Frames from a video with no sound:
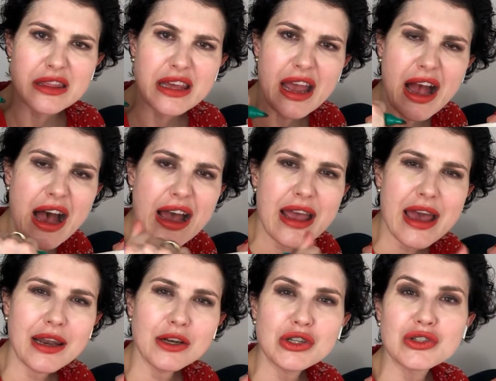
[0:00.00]
the high
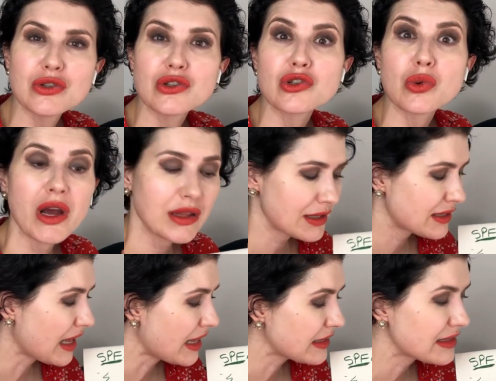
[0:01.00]
energy is destroying the
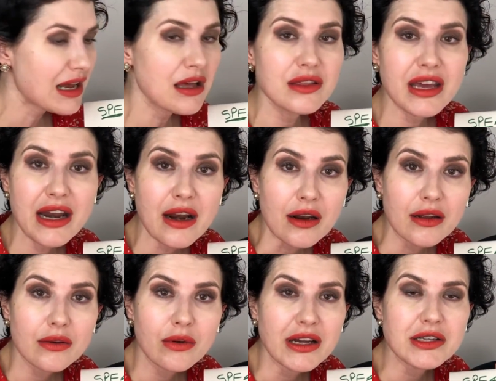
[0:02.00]
cells down there,
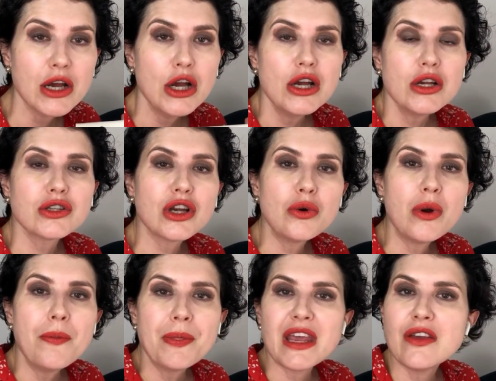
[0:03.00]
right?
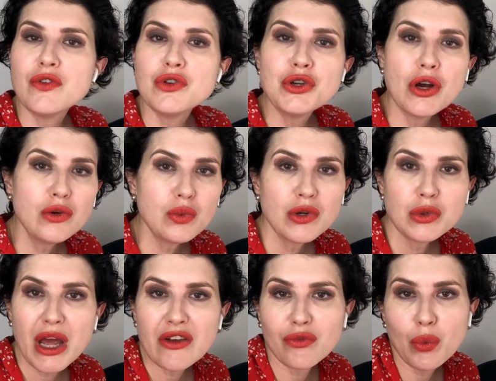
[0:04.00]
So if you don't want
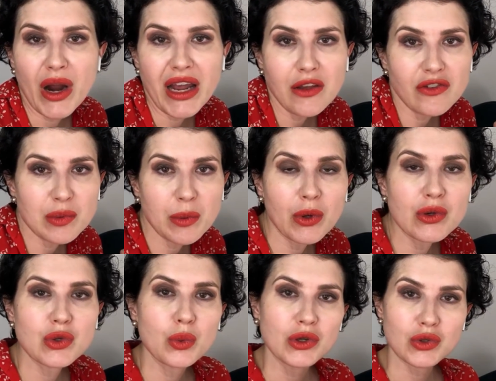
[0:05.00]
to have waves
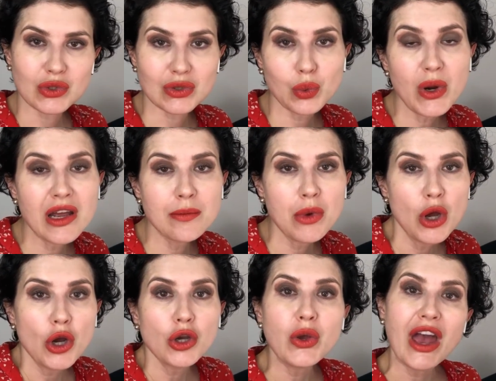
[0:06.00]
because you want to swim,
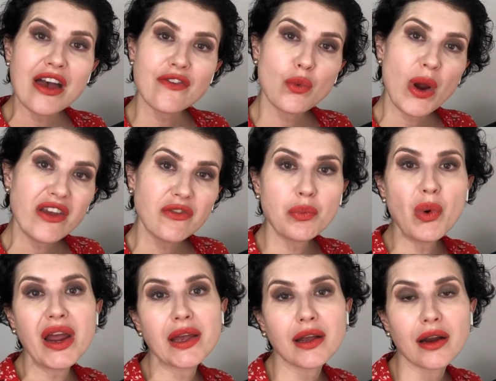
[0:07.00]
you have a wave
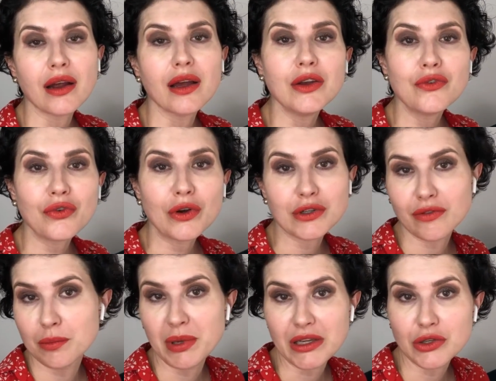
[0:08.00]
breaker in front of
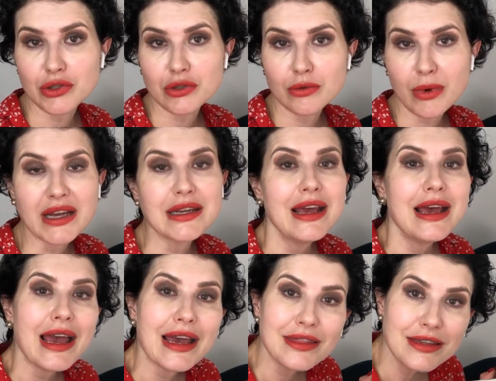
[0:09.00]
the beach, right?
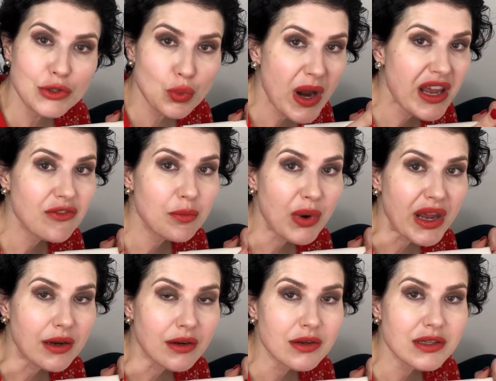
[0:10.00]
And this wave
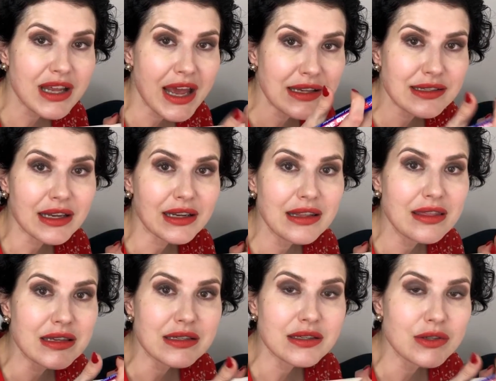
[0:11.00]
breaker is exactly,
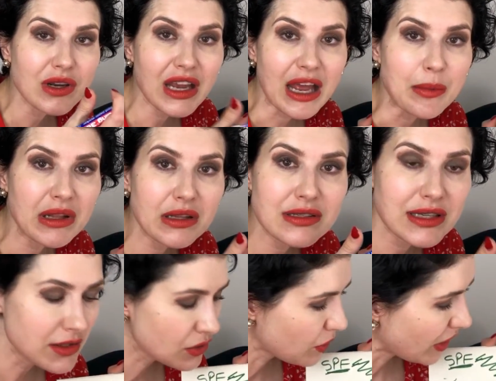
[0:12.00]
this is your chemical
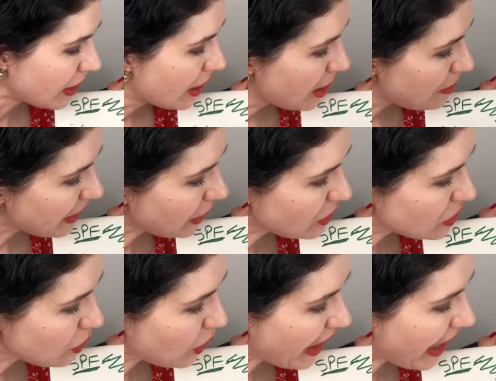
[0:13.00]
sunscreen.
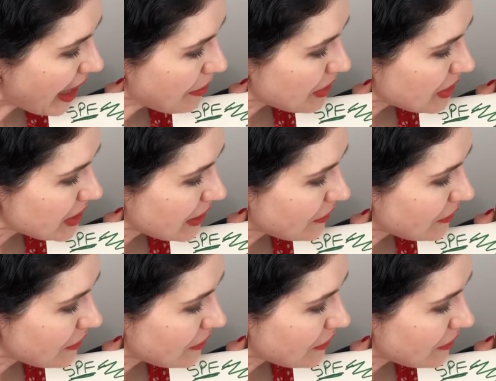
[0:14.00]
Because what happened,